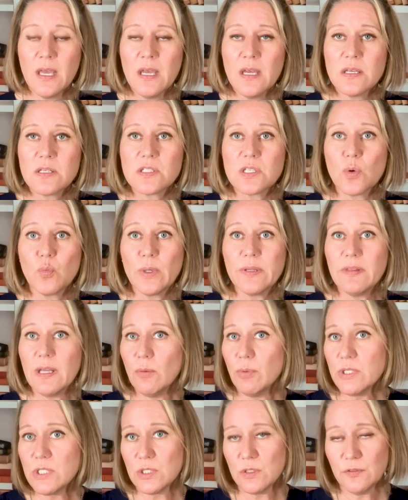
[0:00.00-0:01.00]
So what they
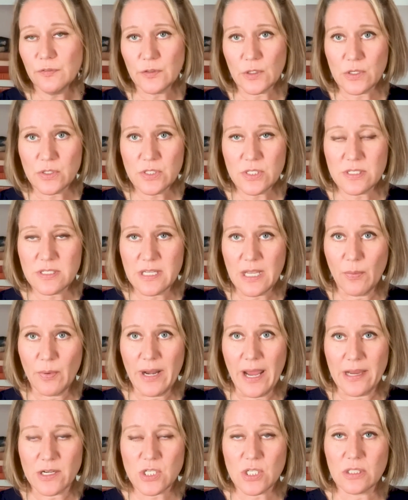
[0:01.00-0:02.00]
would do first is they would
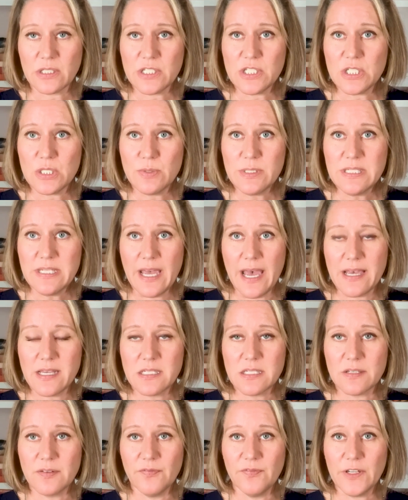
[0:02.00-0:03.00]
actually do a
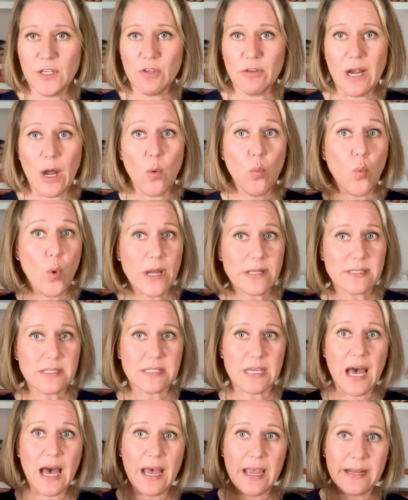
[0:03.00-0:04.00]
test to figure out what
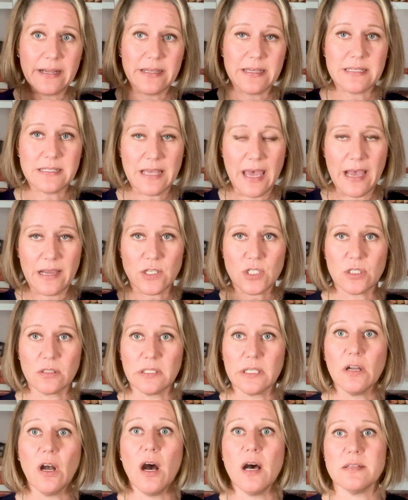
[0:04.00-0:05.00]
side is
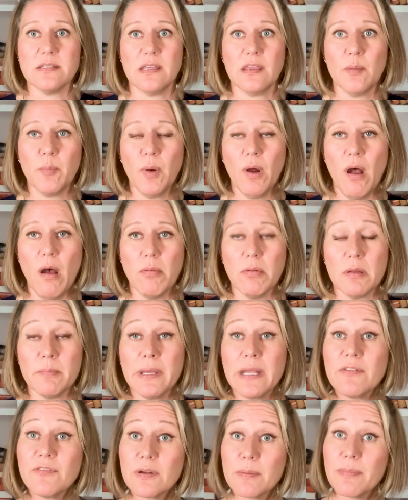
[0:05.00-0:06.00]
actually causing the problem.
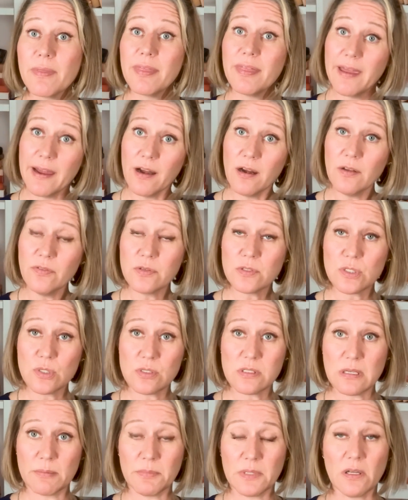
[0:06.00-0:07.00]
And from there, they'll
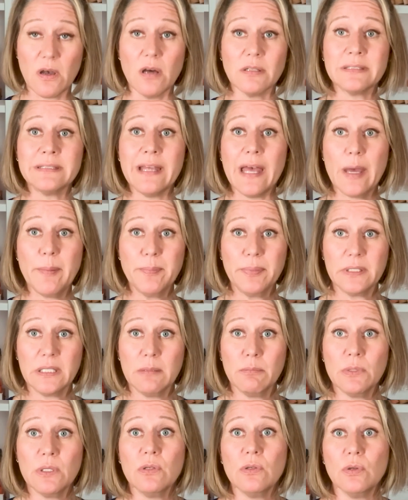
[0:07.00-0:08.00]
do something called an
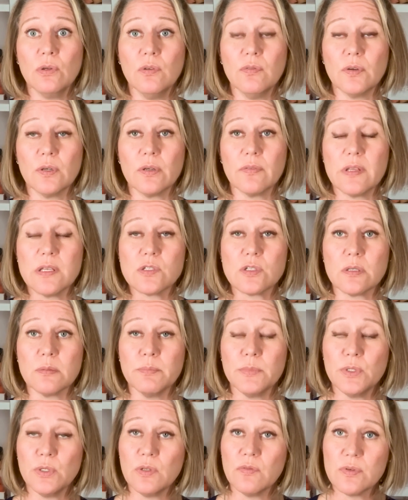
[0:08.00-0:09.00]
Epley maneuver. These are
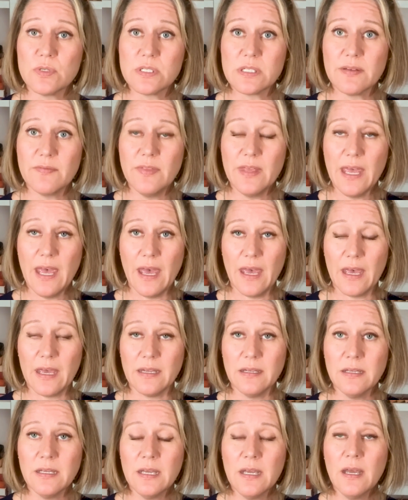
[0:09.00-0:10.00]
maneuvers of the
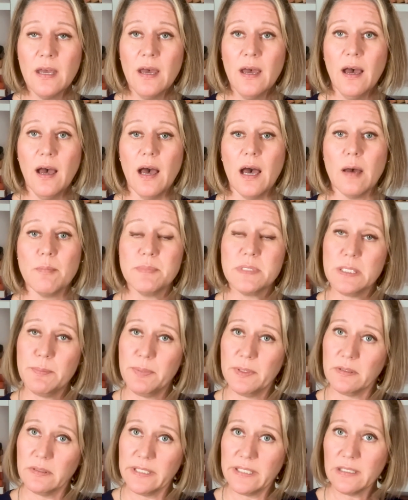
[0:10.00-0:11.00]
head,
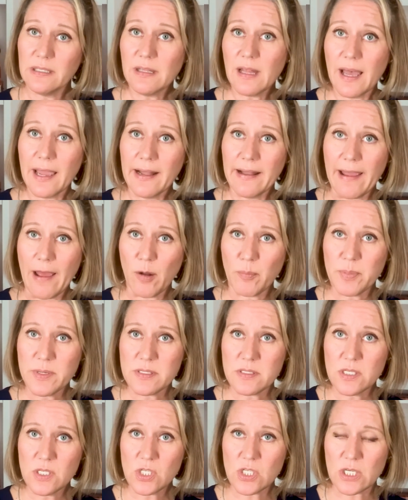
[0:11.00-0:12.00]
typically in a lying down
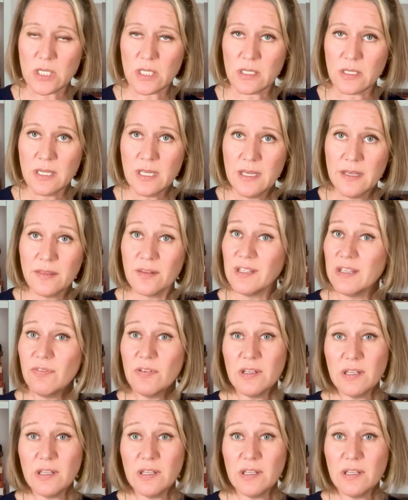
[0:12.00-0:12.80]
position. They'll even